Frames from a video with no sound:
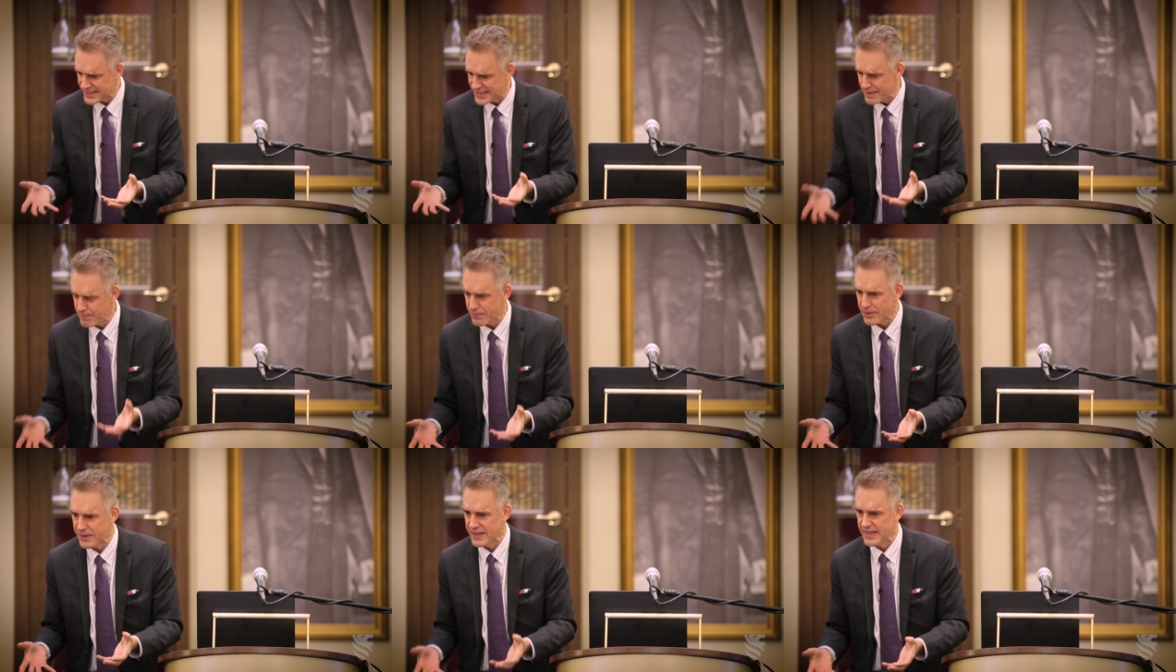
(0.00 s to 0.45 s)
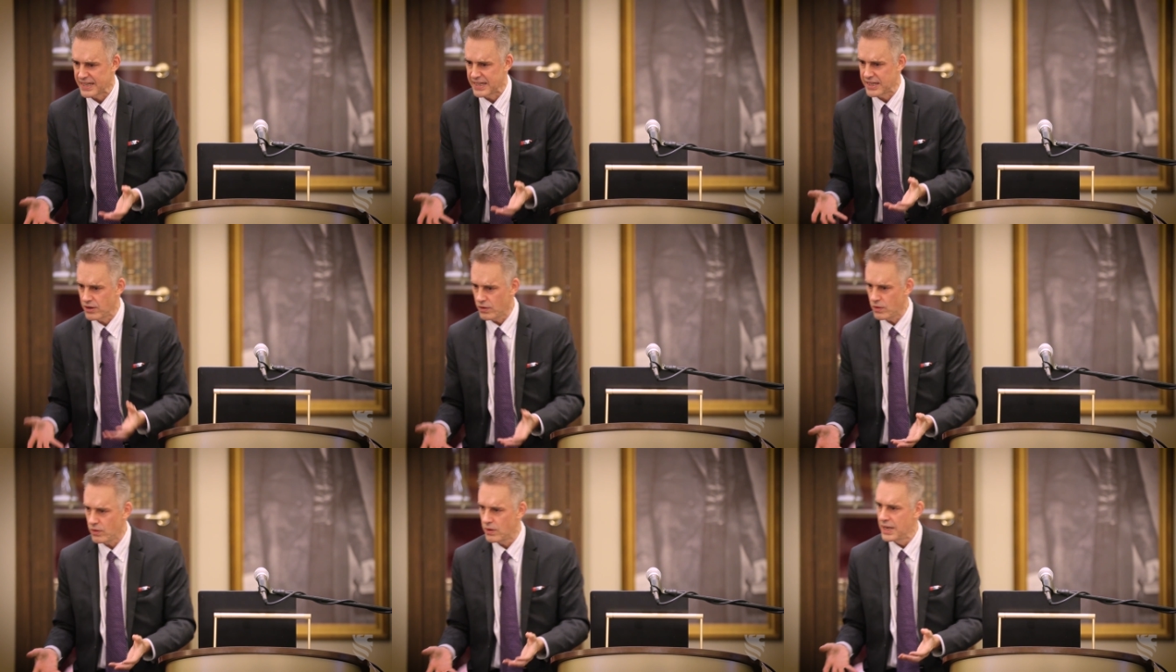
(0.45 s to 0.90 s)
of
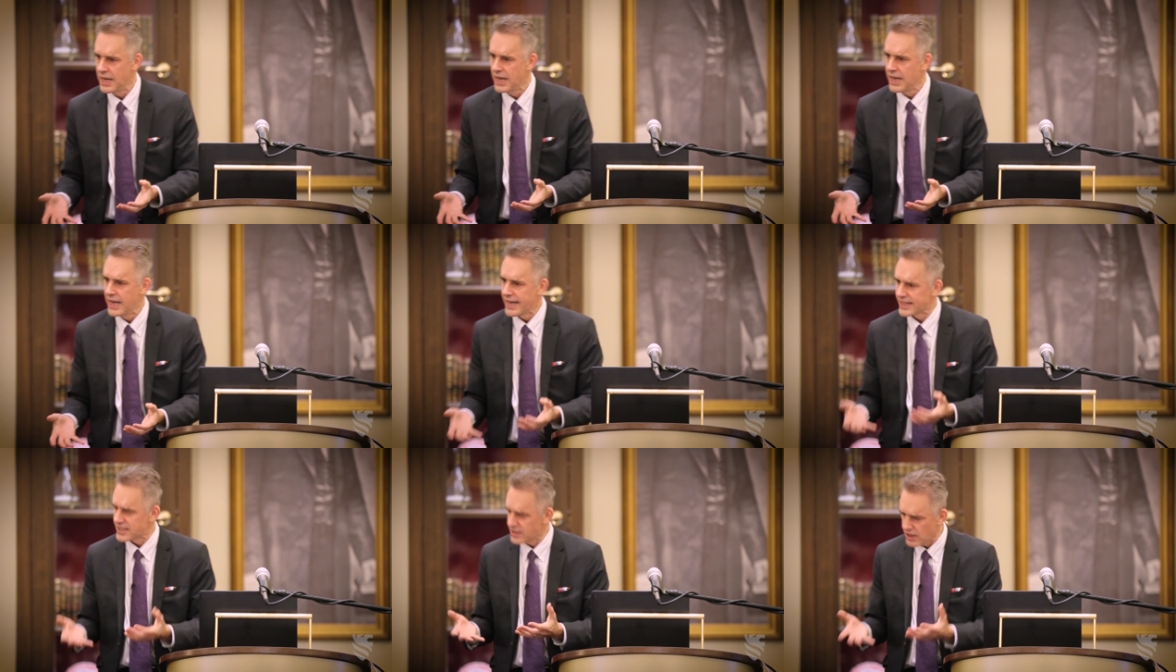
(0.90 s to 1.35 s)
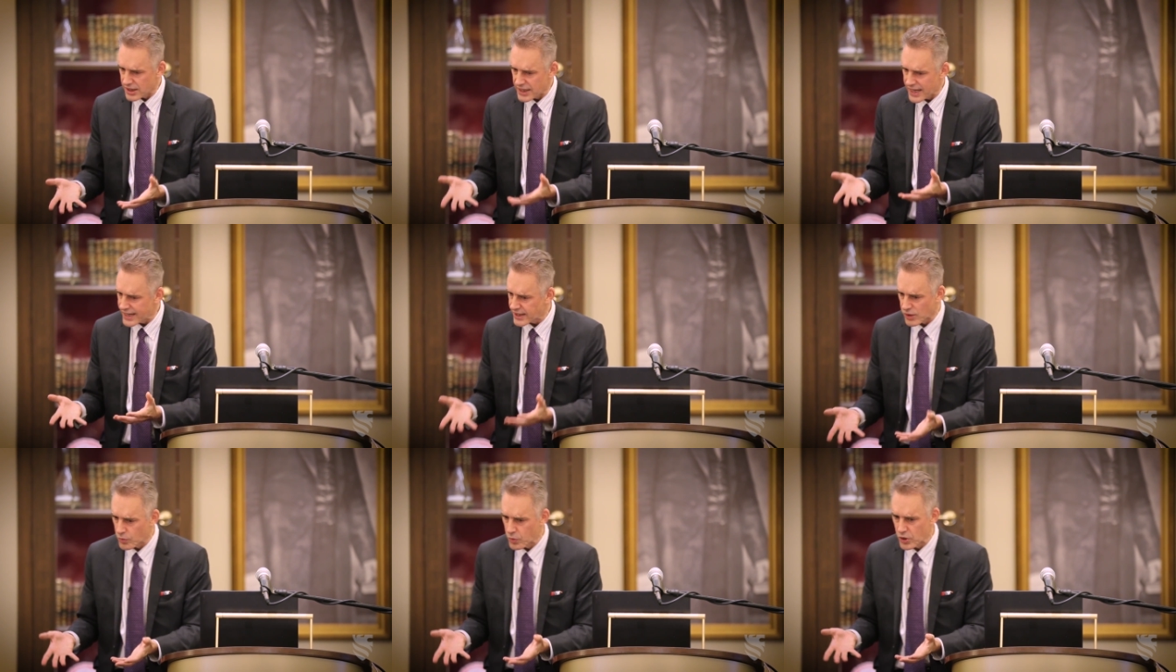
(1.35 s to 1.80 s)
sympathy, It's not
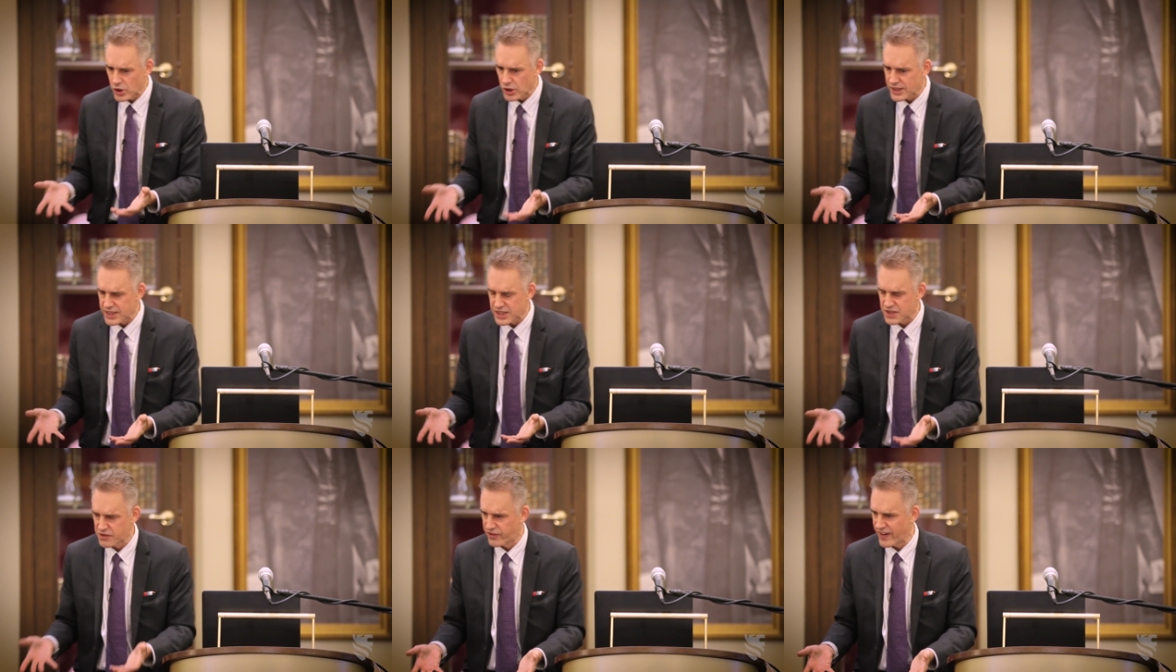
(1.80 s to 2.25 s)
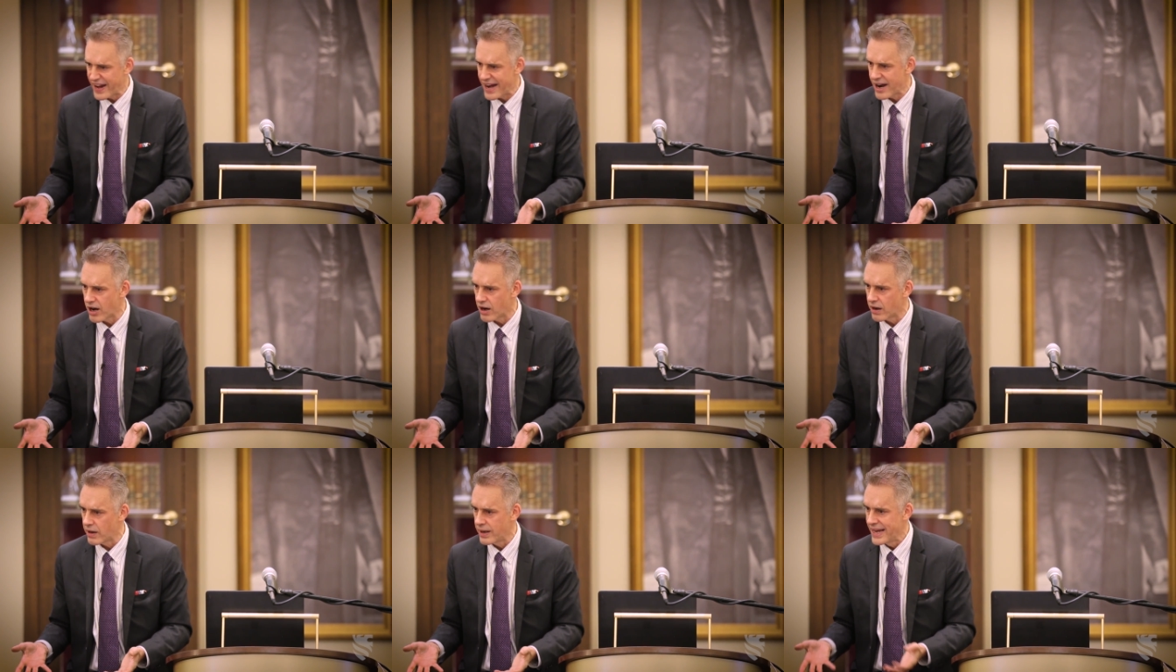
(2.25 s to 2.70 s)
like the world is
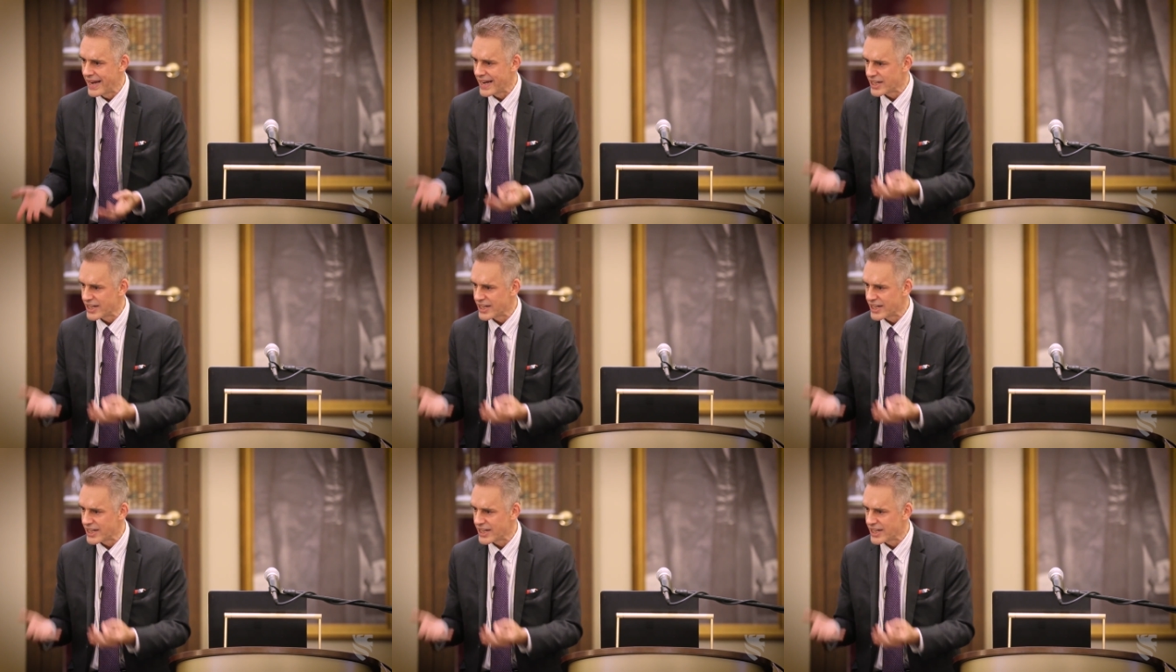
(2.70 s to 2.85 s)
fair.